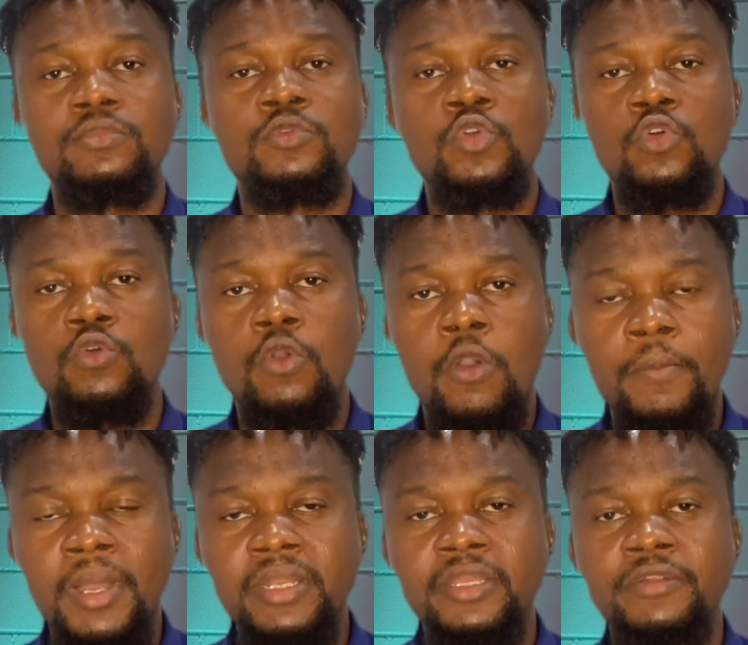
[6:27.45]
You know,
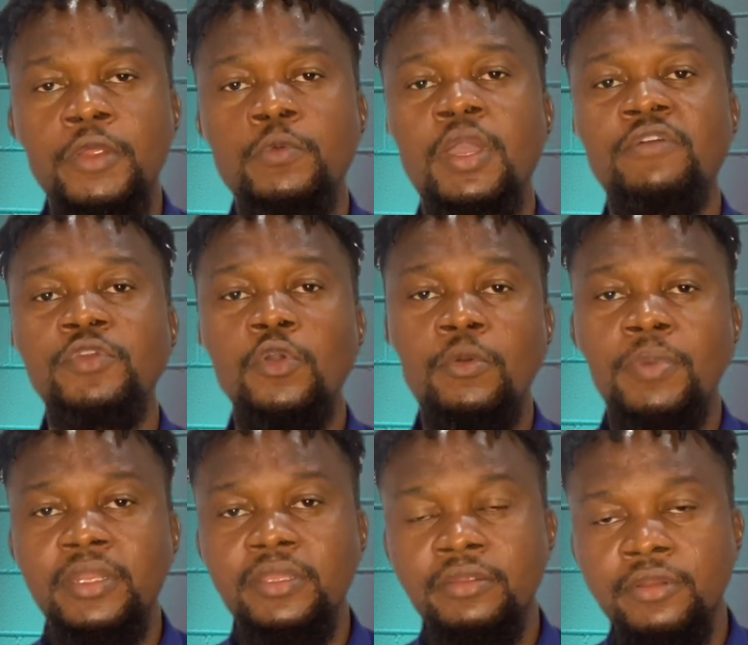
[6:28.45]
urban area. We have the
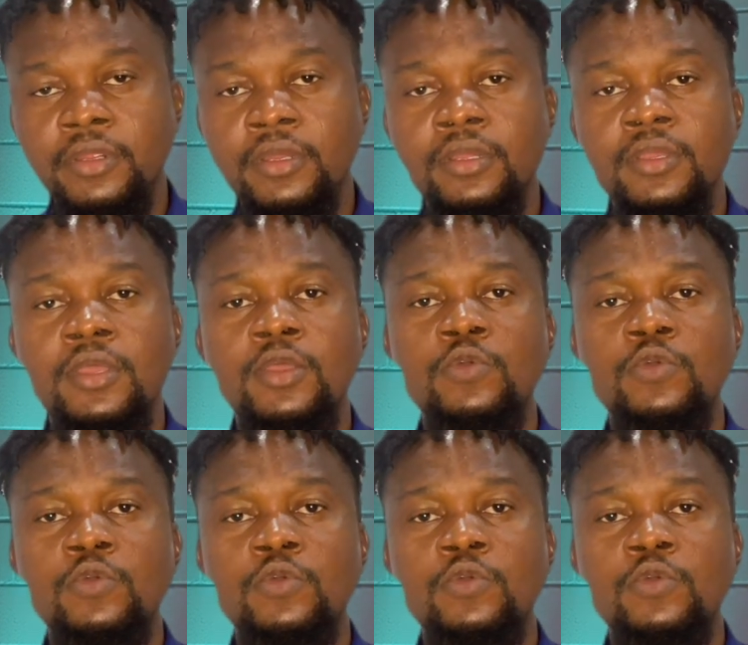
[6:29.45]
urban area